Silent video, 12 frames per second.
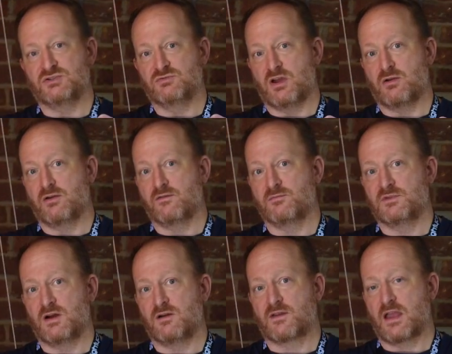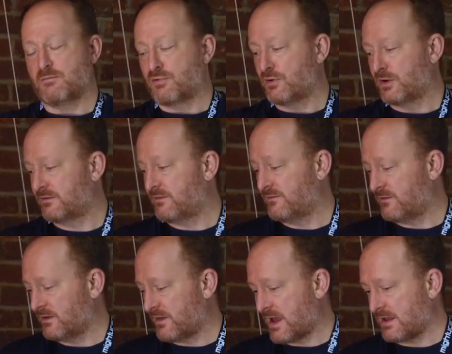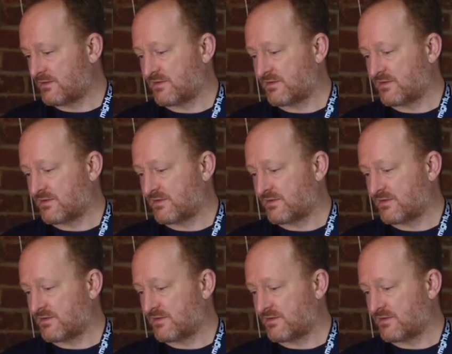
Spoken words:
You'll know her from Daft Cat Brewing if you follow that.